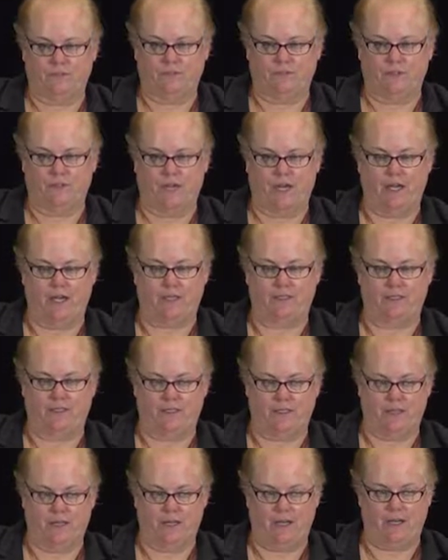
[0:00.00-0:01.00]
Lying to
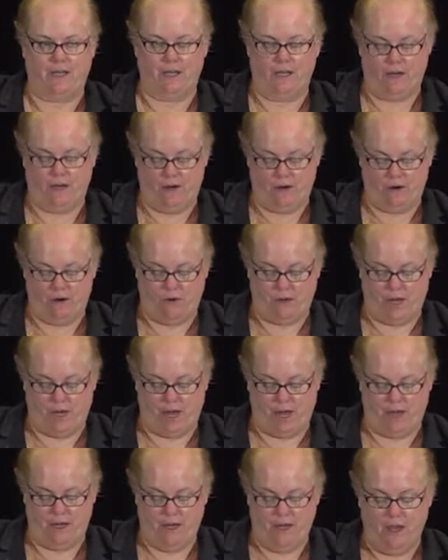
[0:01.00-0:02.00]
sitting, I hear,
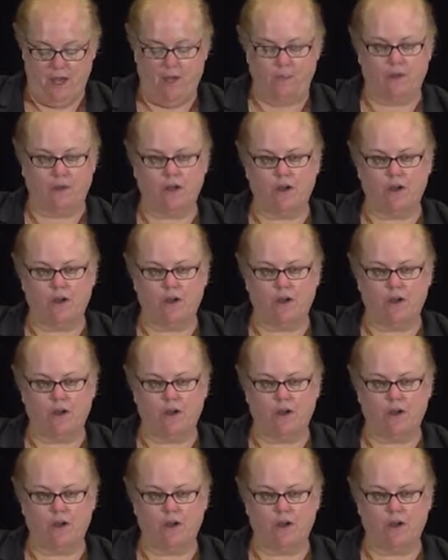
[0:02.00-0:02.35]
okay. I'm going to